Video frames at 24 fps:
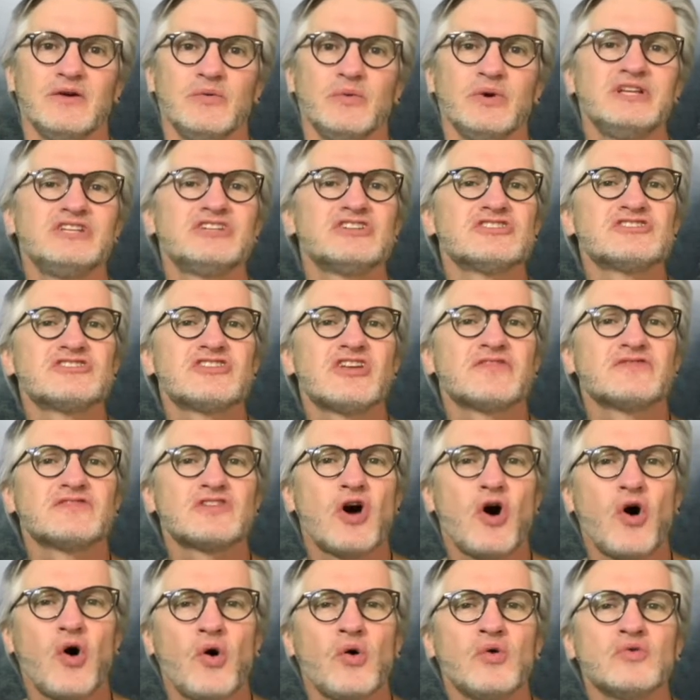We just have
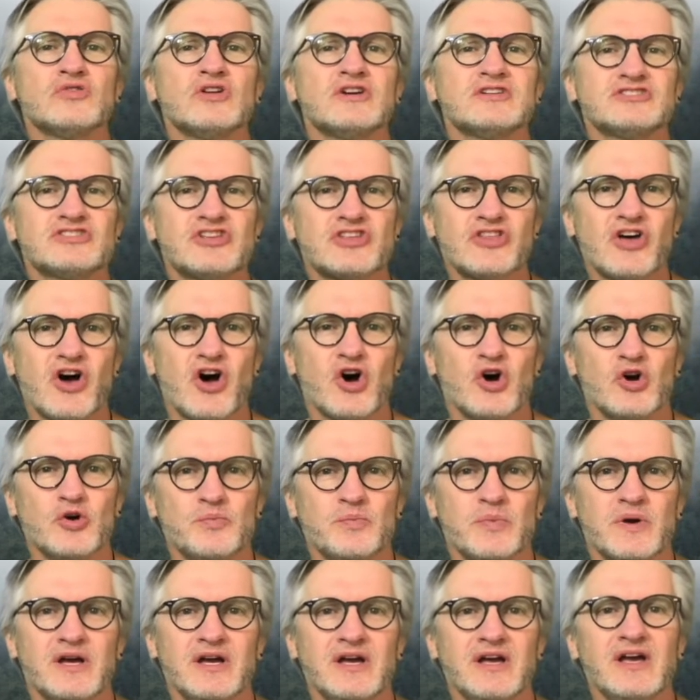to hold on to the
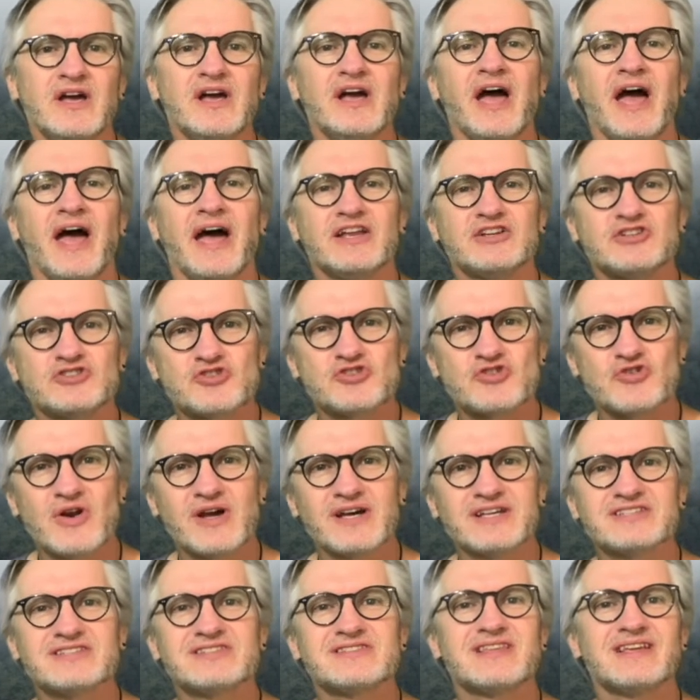hope and
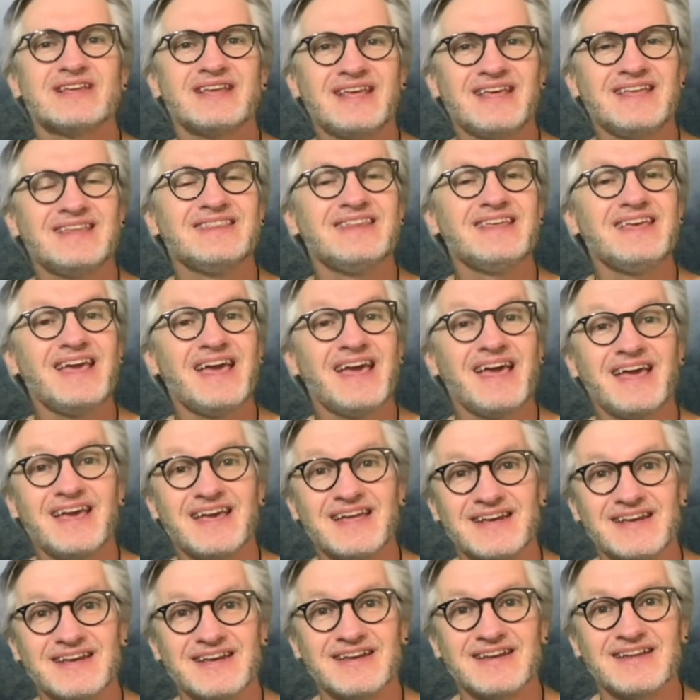trust that in the
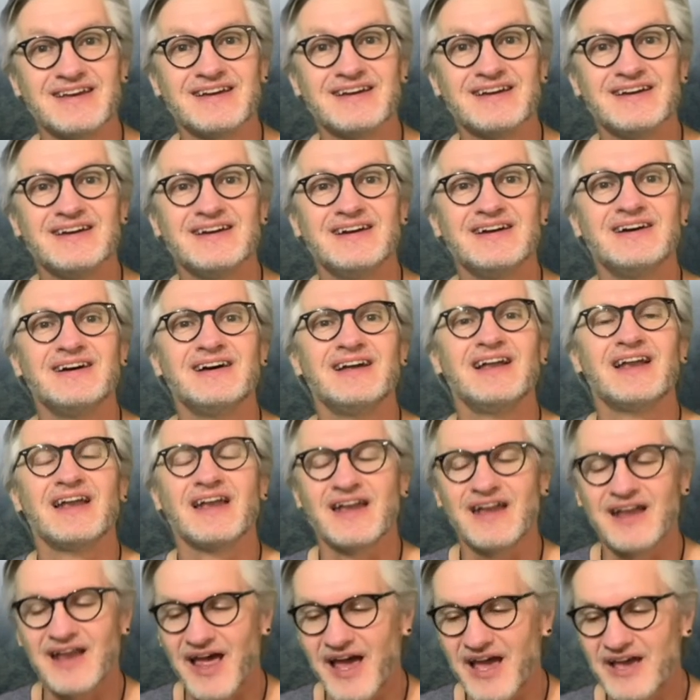end,
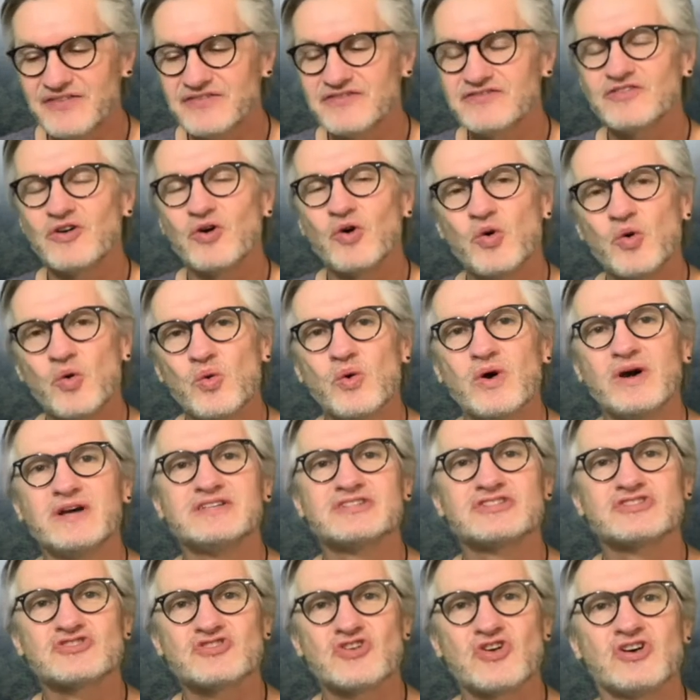life
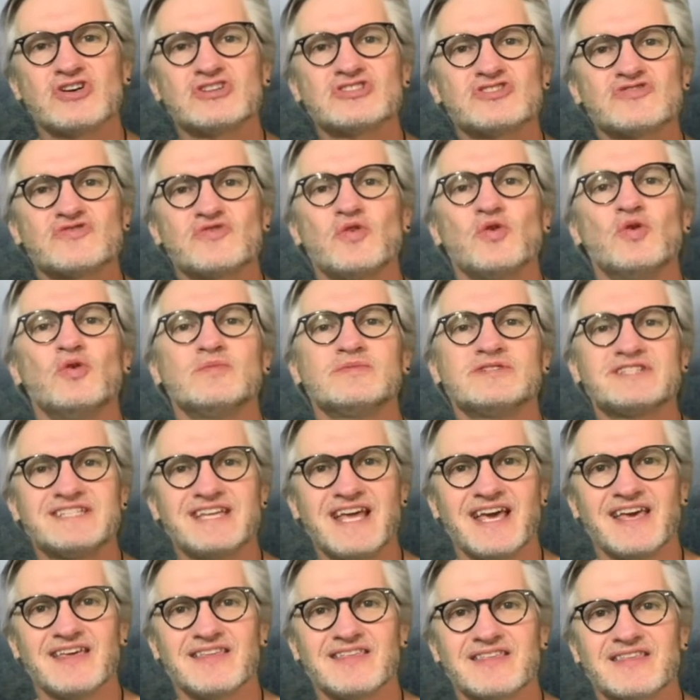always transforms
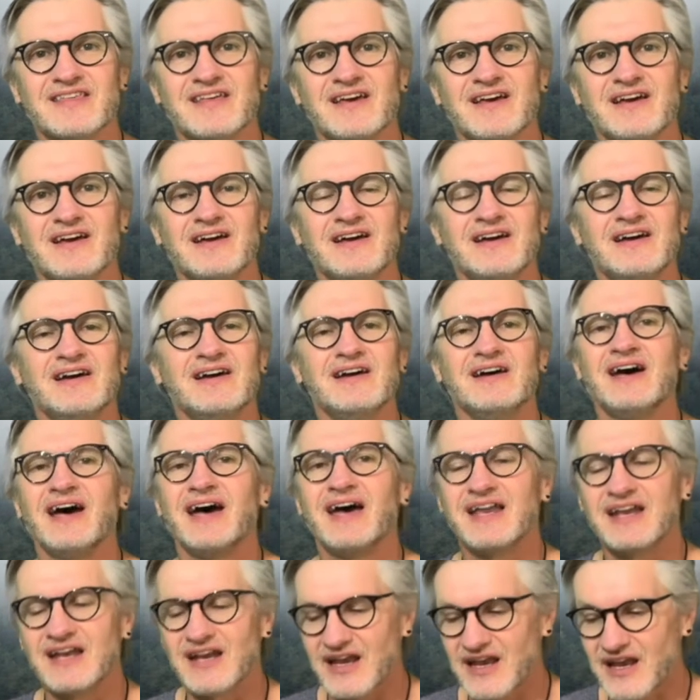death
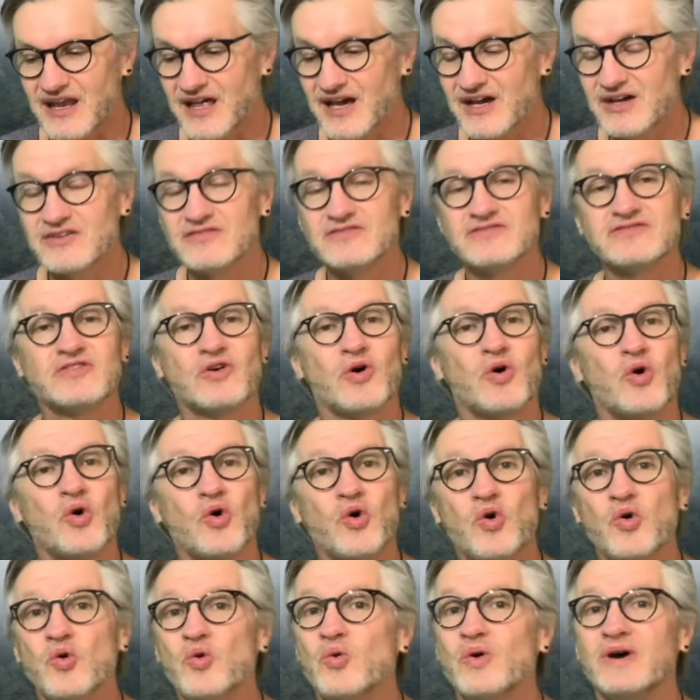and love
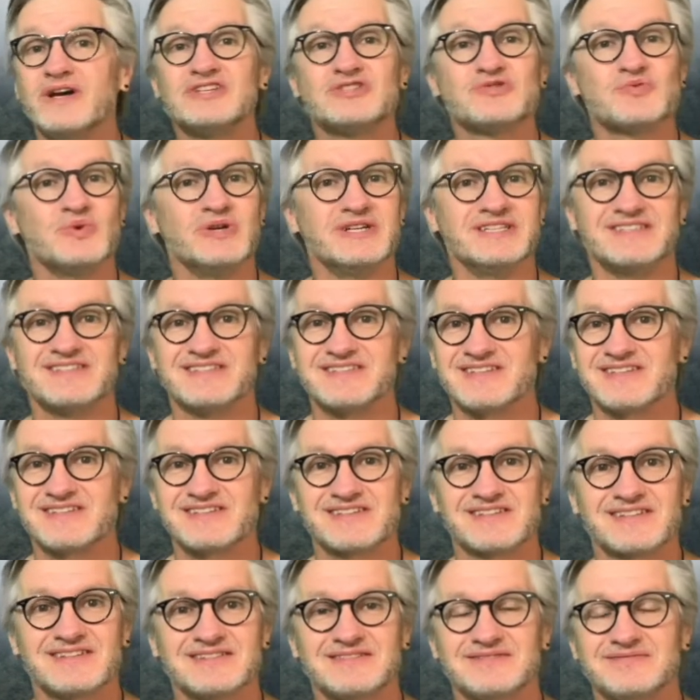always wins.